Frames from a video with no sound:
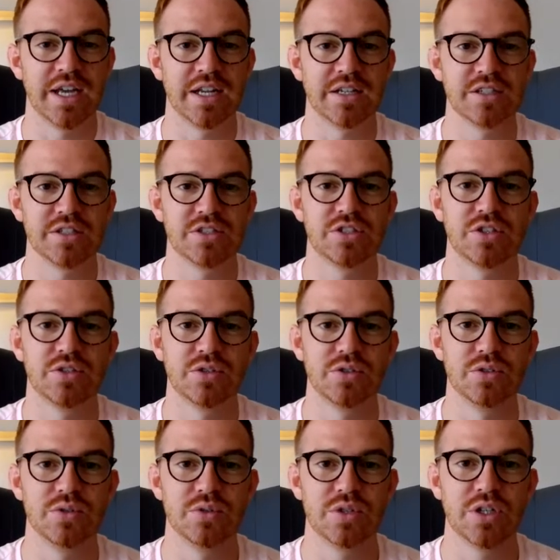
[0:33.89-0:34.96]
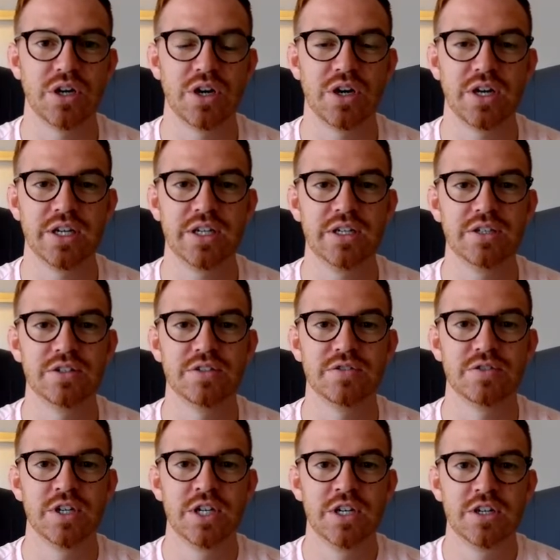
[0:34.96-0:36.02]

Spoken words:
and to kind of